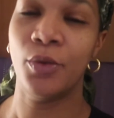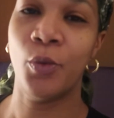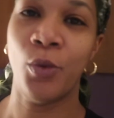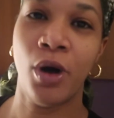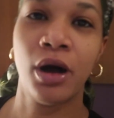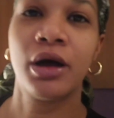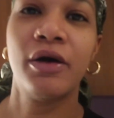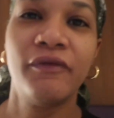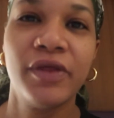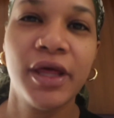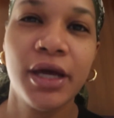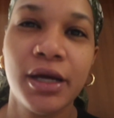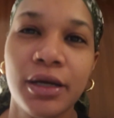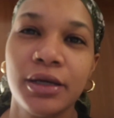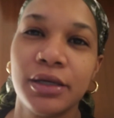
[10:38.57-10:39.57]
walk over
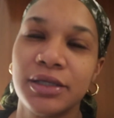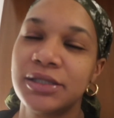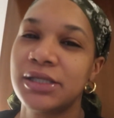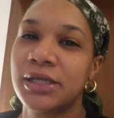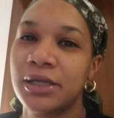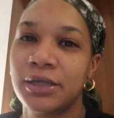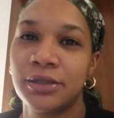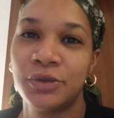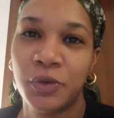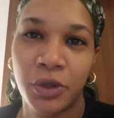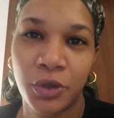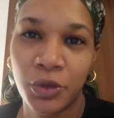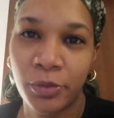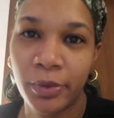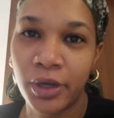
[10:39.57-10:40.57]
there instead of do
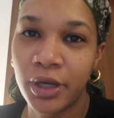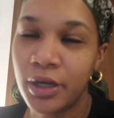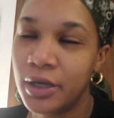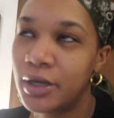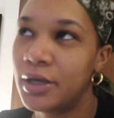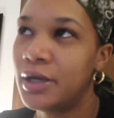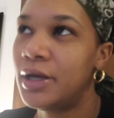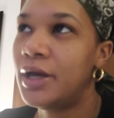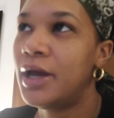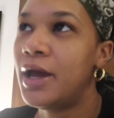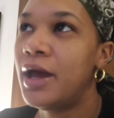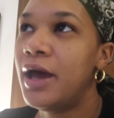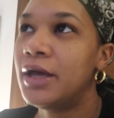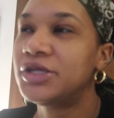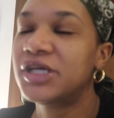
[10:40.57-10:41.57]
an Uber?
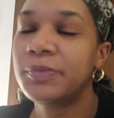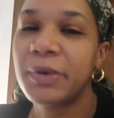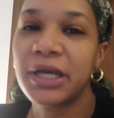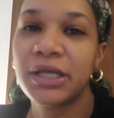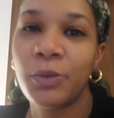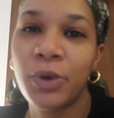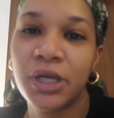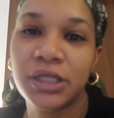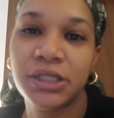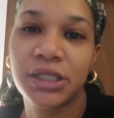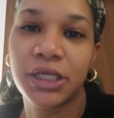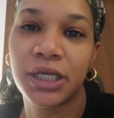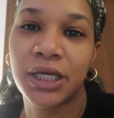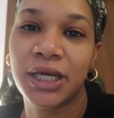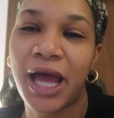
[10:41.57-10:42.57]
Just because I wanted
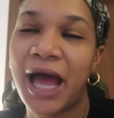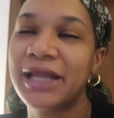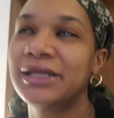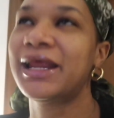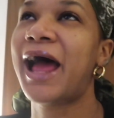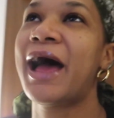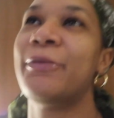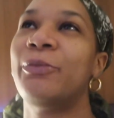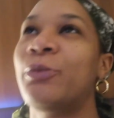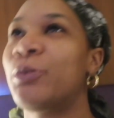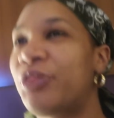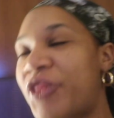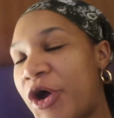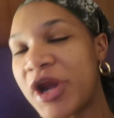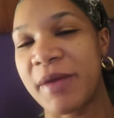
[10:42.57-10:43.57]
to...
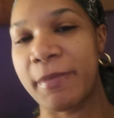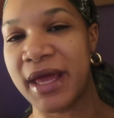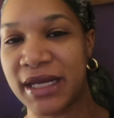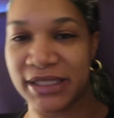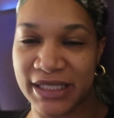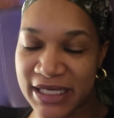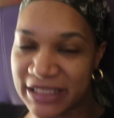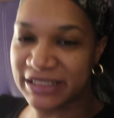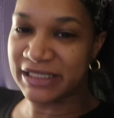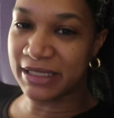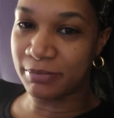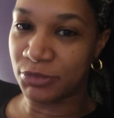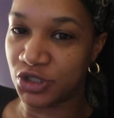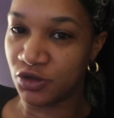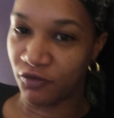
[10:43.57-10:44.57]
30 minutes didn't
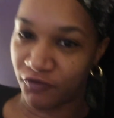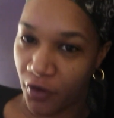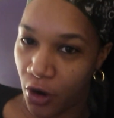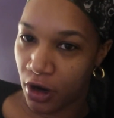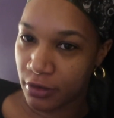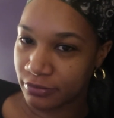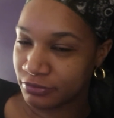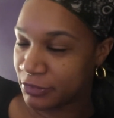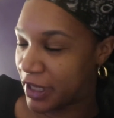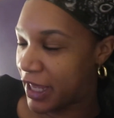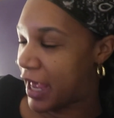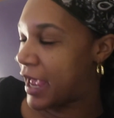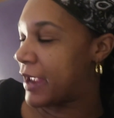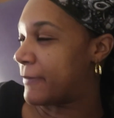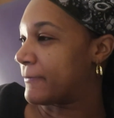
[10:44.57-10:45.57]
seem too far,
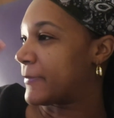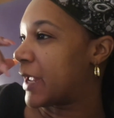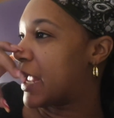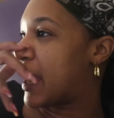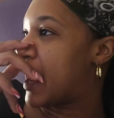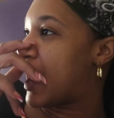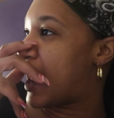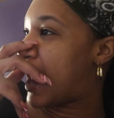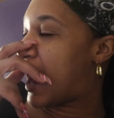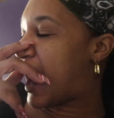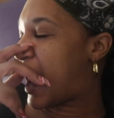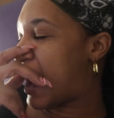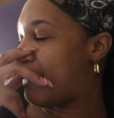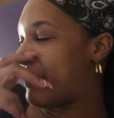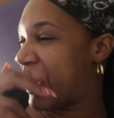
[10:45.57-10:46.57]
okay?
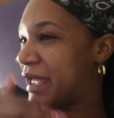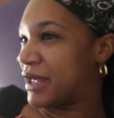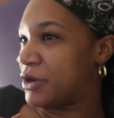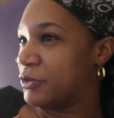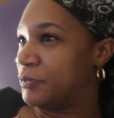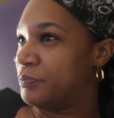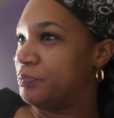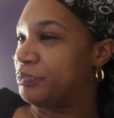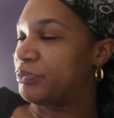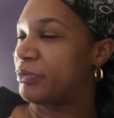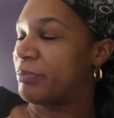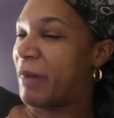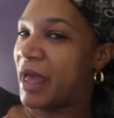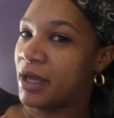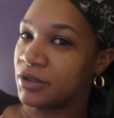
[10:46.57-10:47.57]
Oh, my ankle.
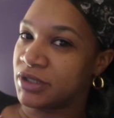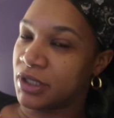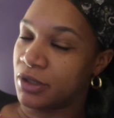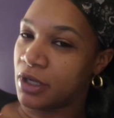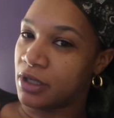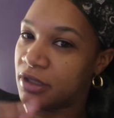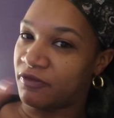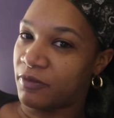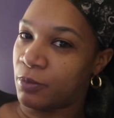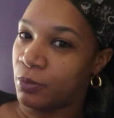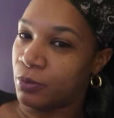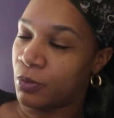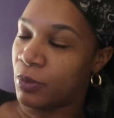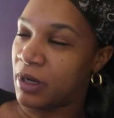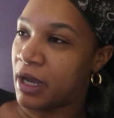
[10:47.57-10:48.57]
My ankle still hurts
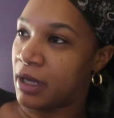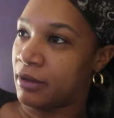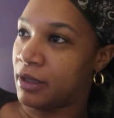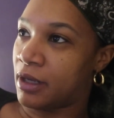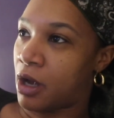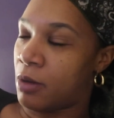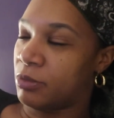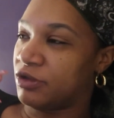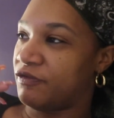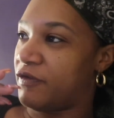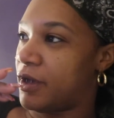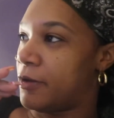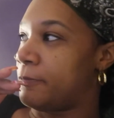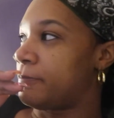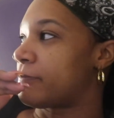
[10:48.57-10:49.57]
from when I almost
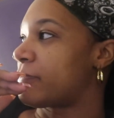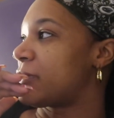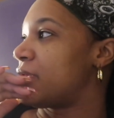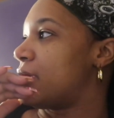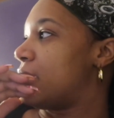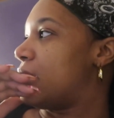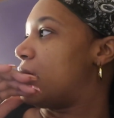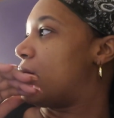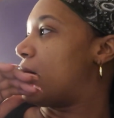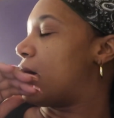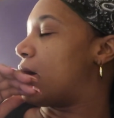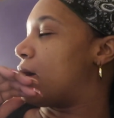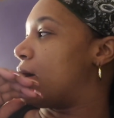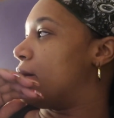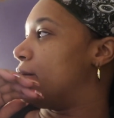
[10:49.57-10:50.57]
fell.
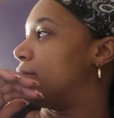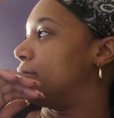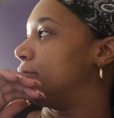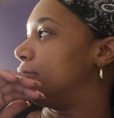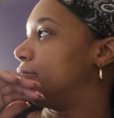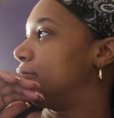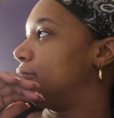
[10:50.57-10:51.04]
But